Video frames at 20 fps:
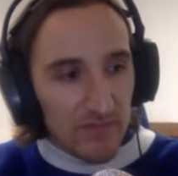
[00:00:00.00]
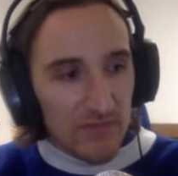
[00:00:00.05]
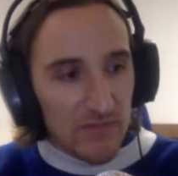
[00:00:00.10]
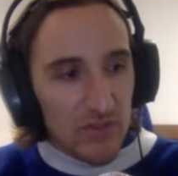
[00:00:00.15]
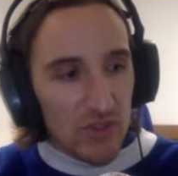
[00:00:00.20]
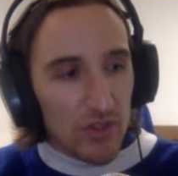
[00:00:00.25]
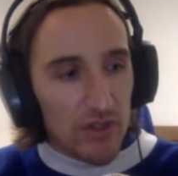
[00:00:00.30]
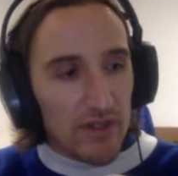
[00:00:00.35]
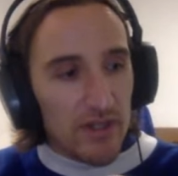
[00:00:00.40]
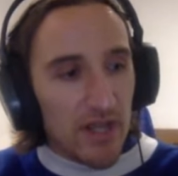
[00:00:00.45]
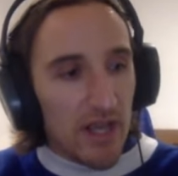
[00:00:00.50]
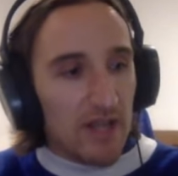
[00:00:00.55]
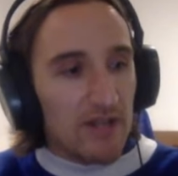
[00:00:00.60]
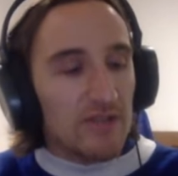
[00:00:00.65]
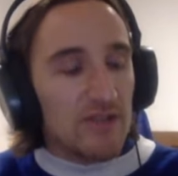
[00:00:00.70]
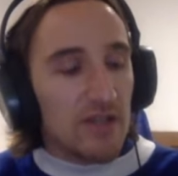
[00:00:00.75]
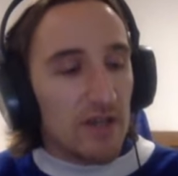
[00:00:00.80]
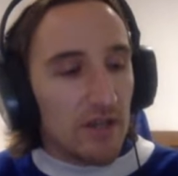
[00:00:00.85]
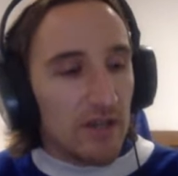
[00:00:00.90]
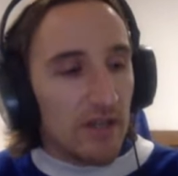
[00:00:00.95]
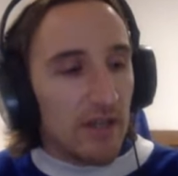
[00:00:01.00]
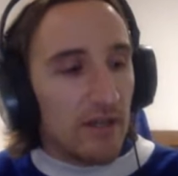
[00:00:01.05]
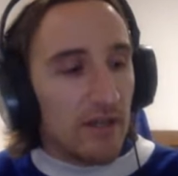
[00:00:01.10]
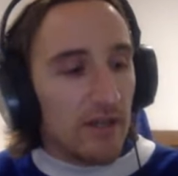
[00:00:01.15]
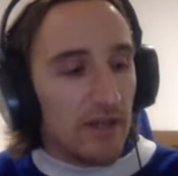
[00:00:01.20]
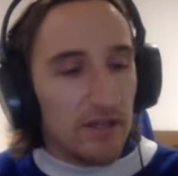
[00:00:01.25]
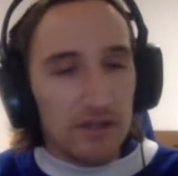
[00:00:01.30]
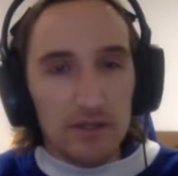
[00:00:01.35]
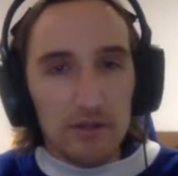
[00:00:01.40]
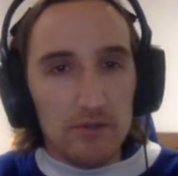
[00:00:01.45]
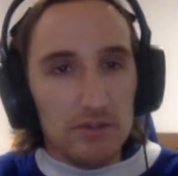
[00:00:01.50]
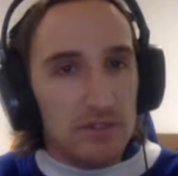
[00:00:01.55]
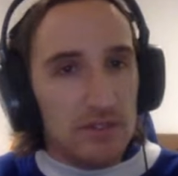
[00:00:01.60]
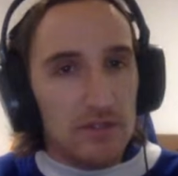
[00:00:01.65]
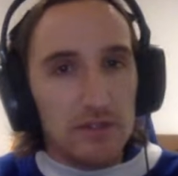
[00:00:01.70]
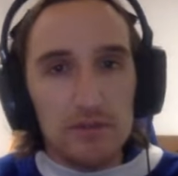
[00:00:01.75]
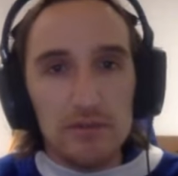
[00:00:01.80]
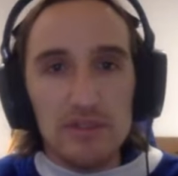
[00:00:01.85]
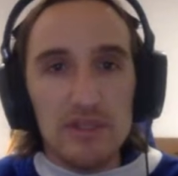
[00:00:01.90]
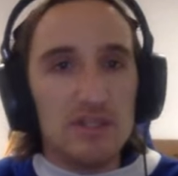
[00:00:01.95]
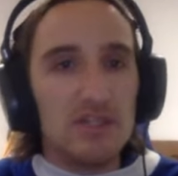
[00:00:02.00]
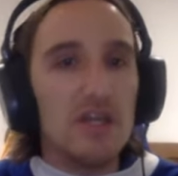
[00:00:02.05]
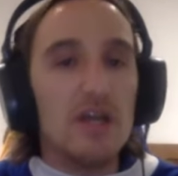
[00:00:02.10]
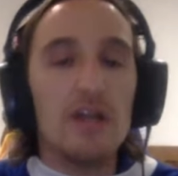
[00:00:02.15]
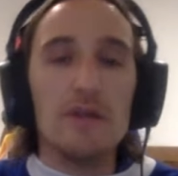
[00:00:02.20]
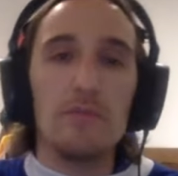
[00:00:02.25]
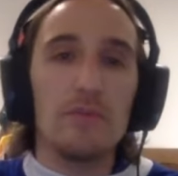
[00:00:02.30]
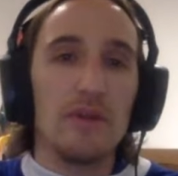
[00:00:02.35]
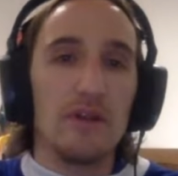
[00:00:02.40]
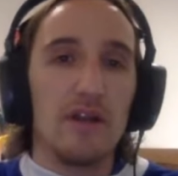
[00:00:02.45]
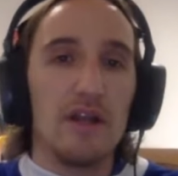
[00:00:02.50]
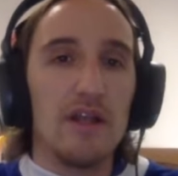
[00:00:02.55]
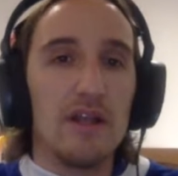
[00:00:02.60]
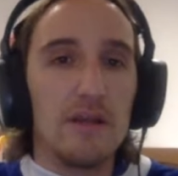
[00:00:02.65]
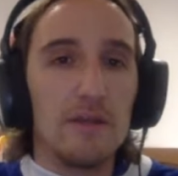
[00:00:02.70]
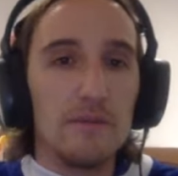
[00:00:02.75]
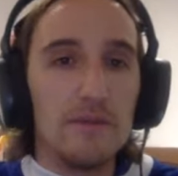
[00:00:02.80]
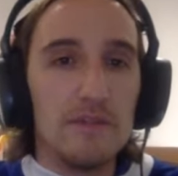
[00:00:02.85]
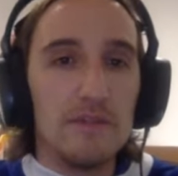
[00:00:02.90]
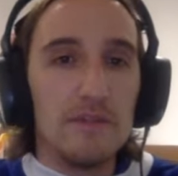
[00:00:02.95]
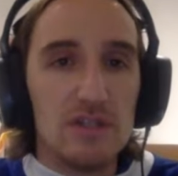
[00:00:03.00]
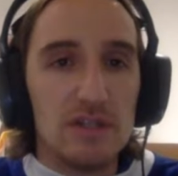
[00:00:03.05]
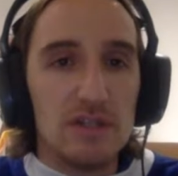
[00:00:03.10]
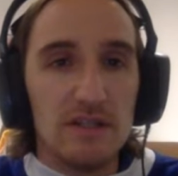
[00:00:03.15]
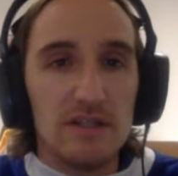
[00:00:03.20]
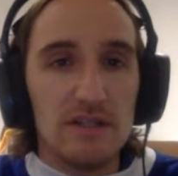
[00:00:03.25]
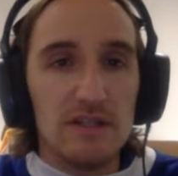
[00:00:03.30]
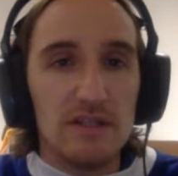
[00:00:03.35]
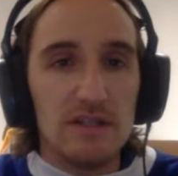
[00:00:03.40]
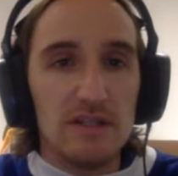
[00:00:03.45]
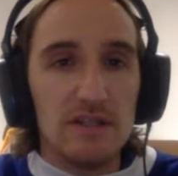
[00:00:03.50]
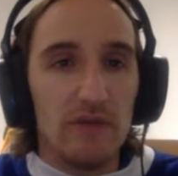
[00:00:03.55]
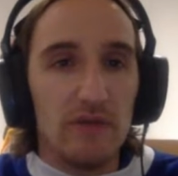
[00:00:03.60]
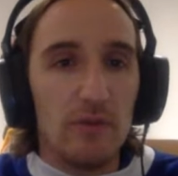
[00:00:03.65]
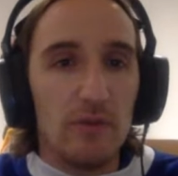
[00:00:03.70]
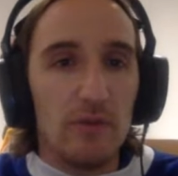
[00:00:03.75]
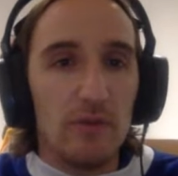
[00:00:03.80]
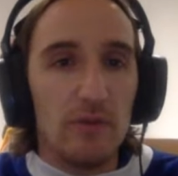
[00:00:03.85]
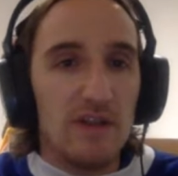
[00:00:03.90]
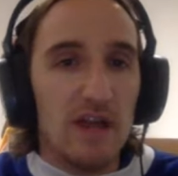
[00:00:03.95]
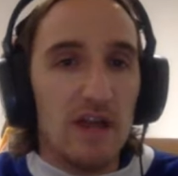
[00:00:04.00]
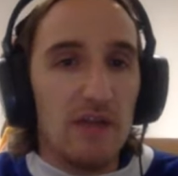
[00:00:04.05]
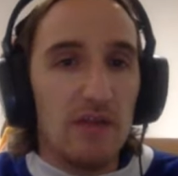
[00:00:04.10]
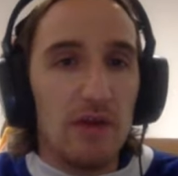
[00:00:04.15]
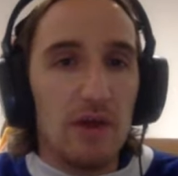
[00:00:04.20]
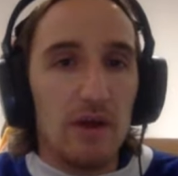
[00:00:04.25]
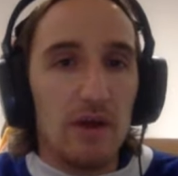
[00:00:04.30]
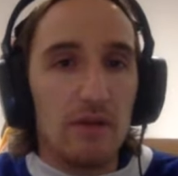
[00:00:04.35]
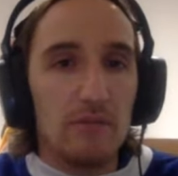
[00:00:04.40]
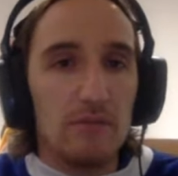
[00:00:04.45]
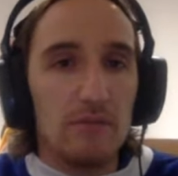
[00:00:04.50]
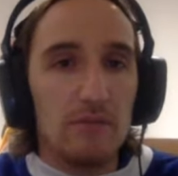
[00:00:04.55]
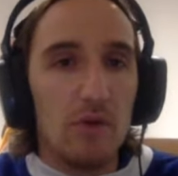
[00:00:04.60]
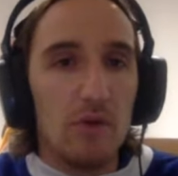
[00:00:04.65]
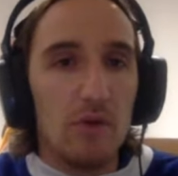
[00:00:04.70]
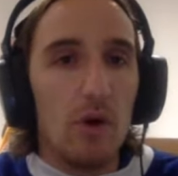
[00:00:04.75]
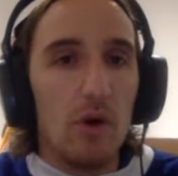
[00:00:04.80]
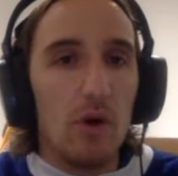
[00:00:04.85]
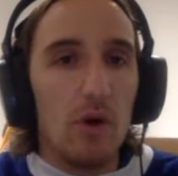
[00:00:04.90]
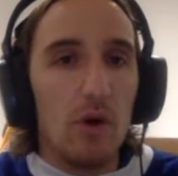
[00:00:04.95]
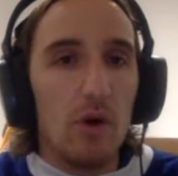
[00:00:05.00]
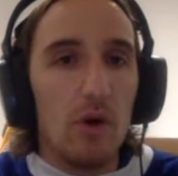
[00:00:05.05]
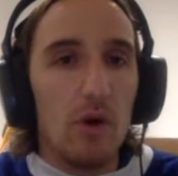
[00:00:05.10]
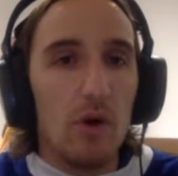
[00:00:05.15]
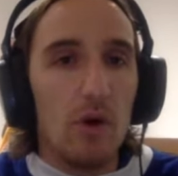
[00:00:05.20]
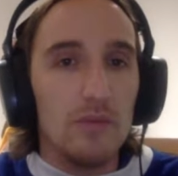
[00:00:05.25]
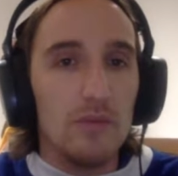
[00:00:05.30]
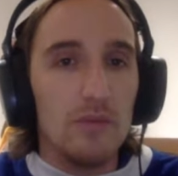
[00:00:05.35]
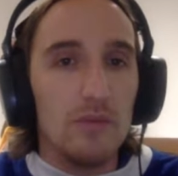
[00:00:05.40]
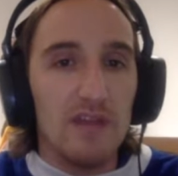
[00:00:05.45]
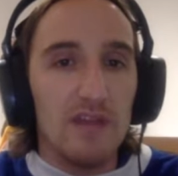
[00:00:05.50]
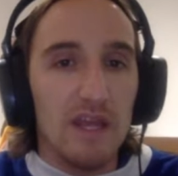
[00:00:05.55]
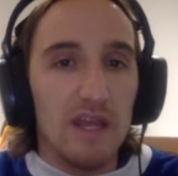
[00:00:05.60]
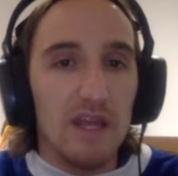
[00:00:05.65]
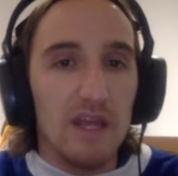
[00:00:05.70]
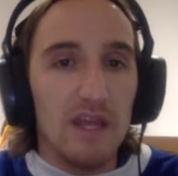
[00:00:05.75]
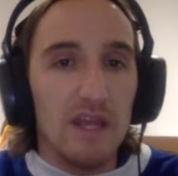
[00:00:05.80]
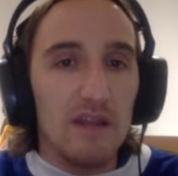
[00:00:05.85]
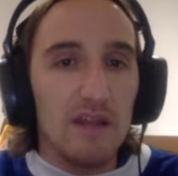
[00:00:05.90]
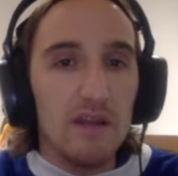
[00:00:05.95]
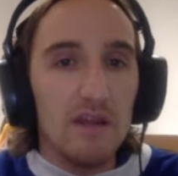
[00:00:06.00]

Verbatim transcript: Sort of the unsung here. Like, there was a ton of players. Let me just list them off. The ones I thought all played well tonight.